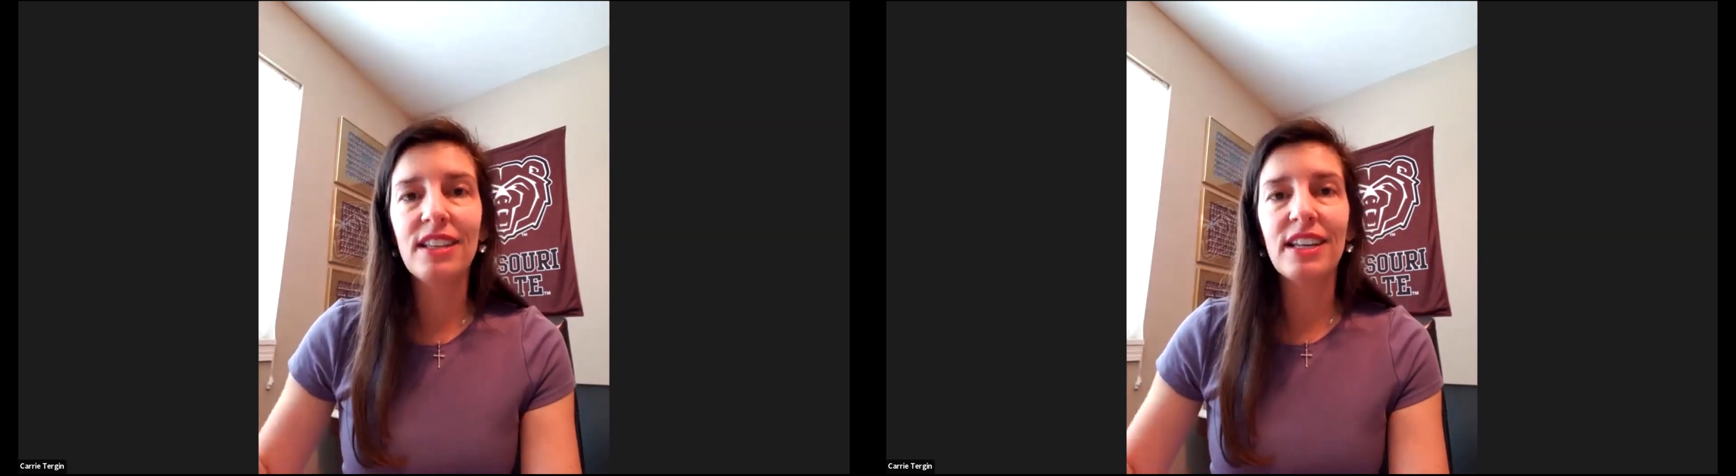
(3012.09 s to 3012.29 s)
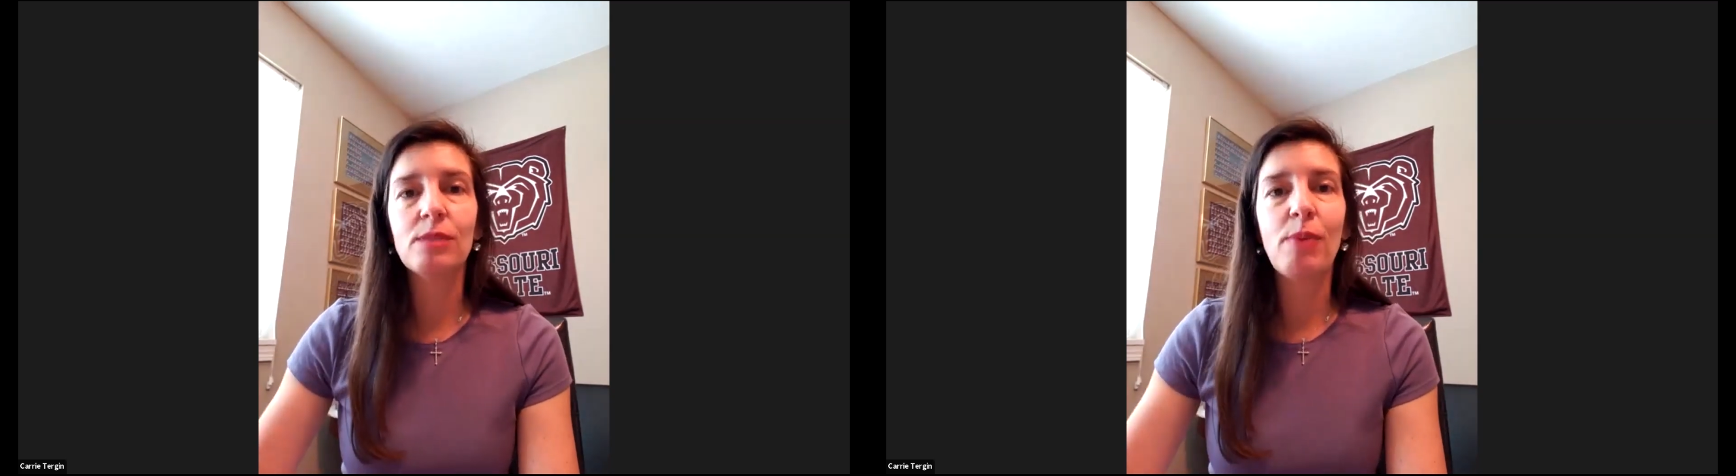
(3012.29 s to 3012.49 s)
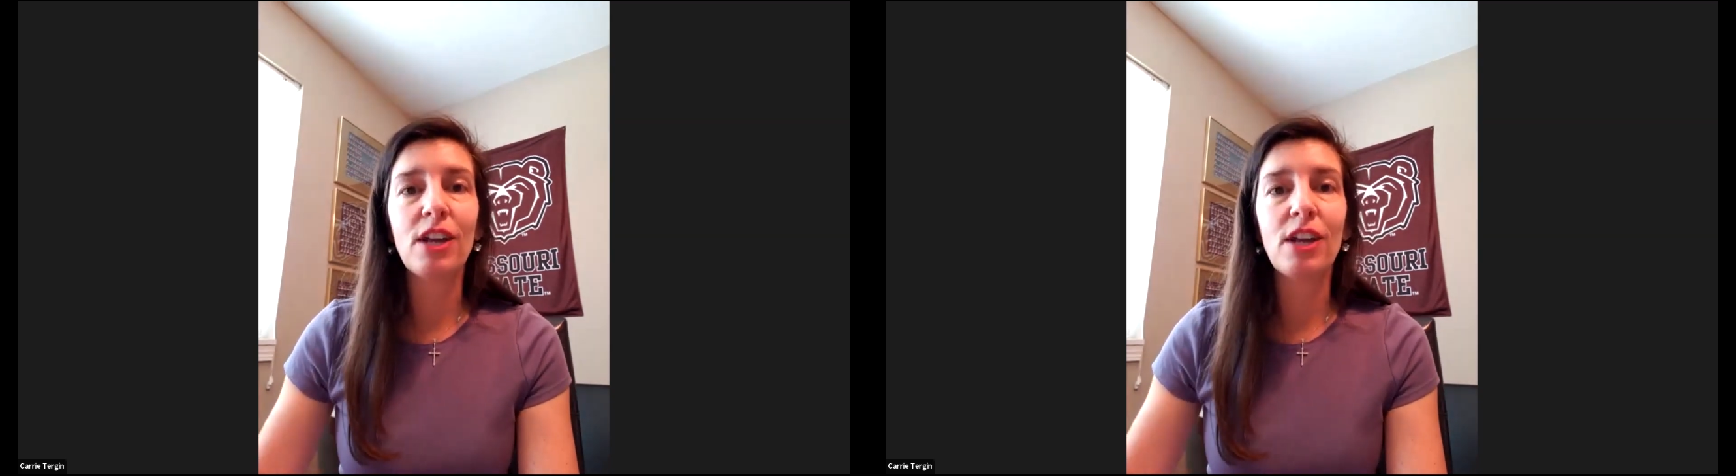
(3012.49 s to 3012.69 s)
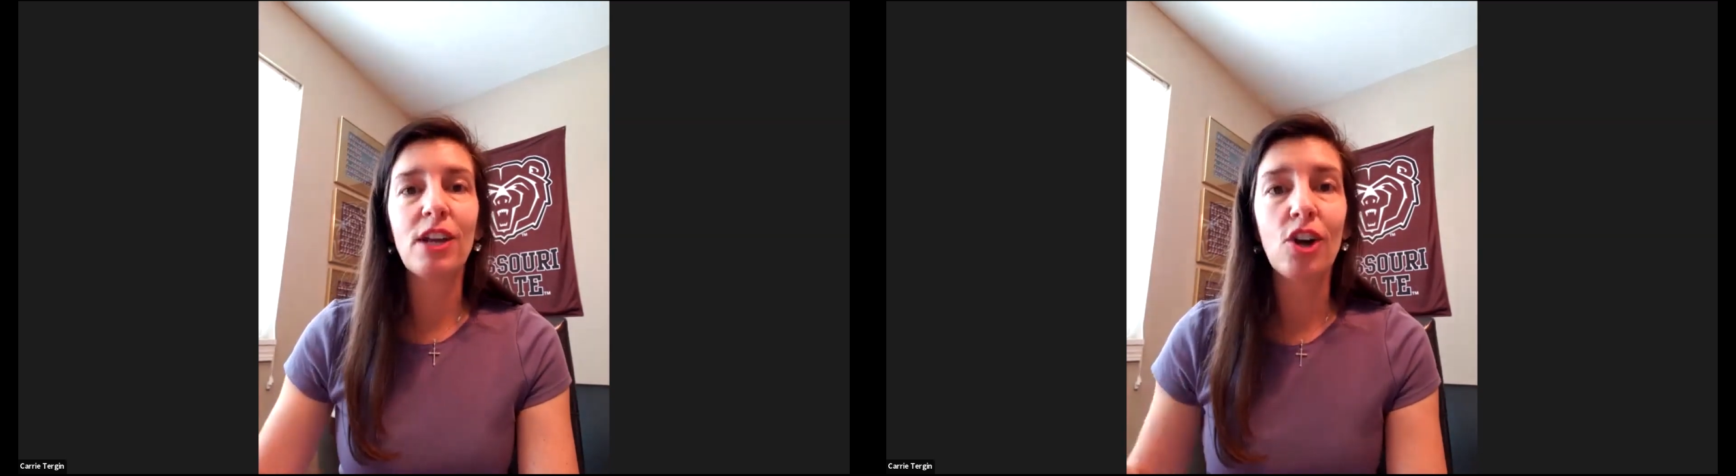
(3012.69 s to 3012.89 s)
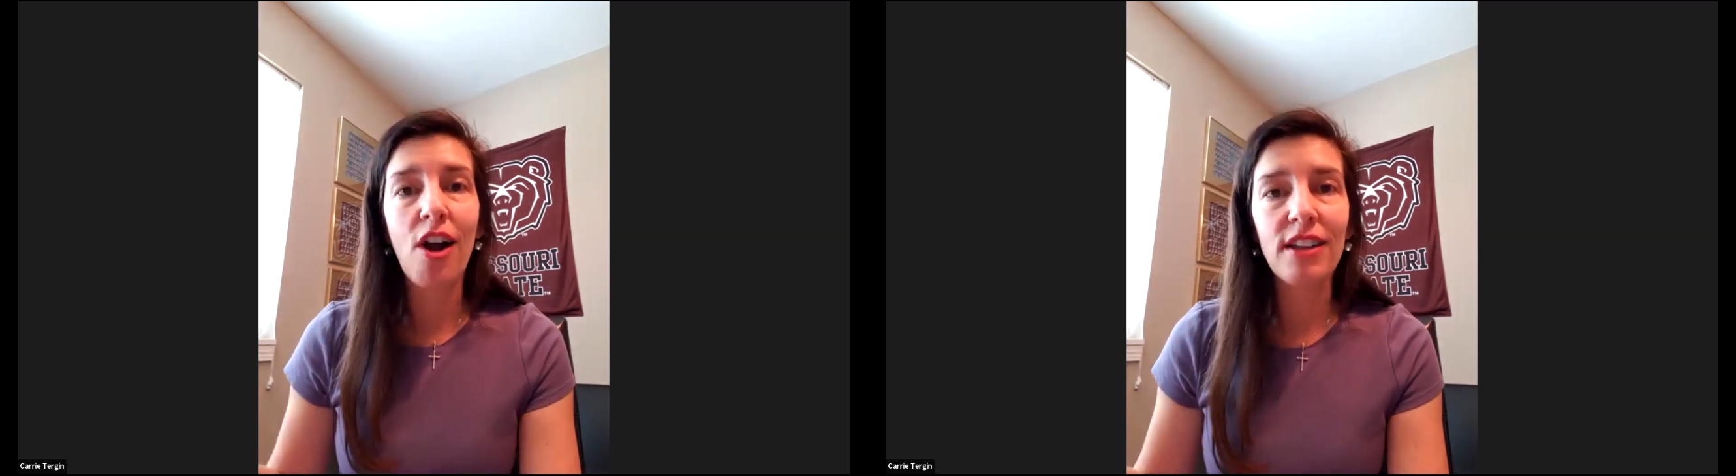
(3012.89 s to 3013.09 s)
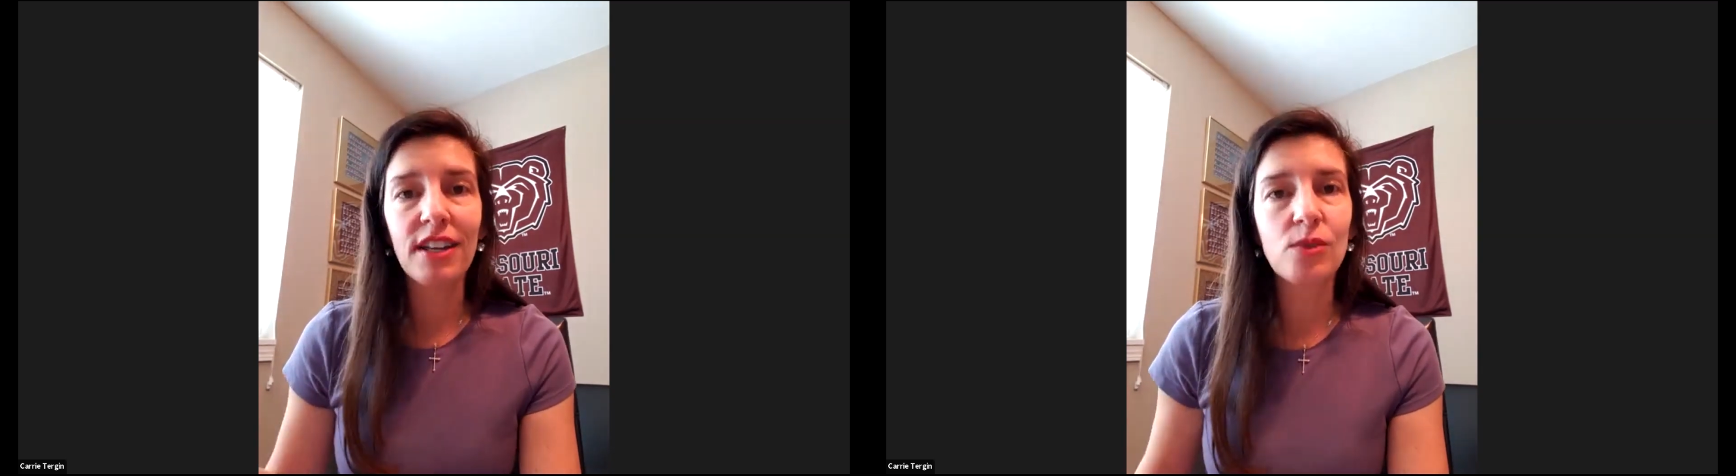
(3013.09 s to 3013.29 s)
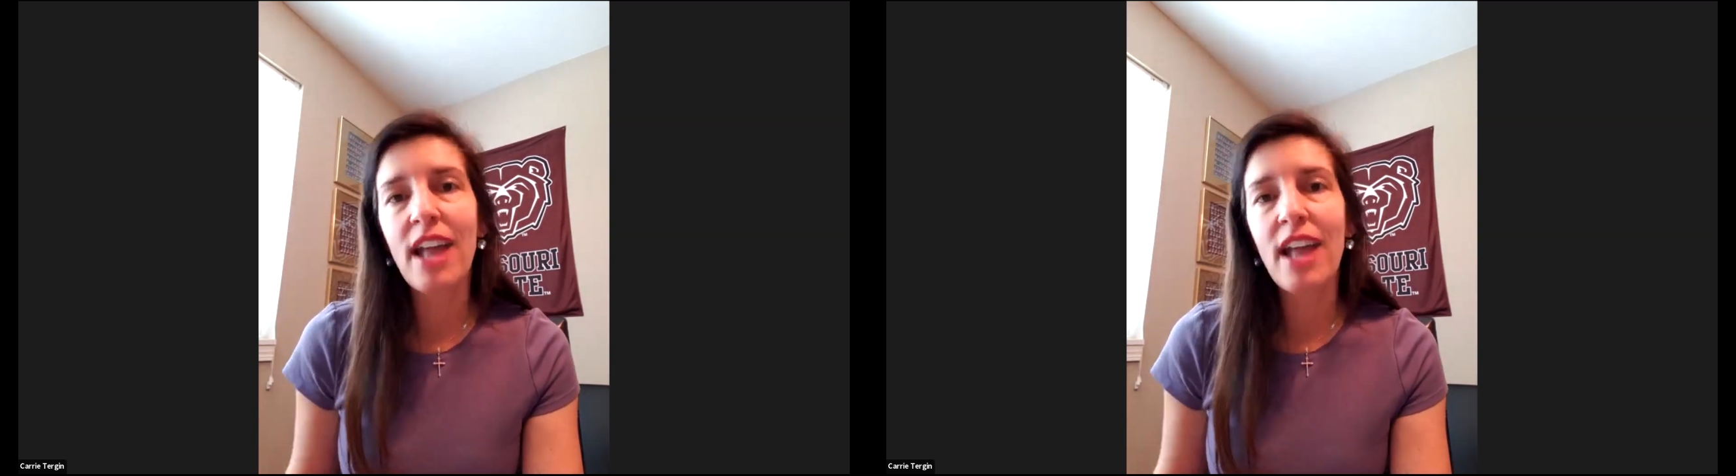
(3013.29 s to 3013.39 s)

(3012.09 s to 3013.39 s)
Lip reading: expand our audience.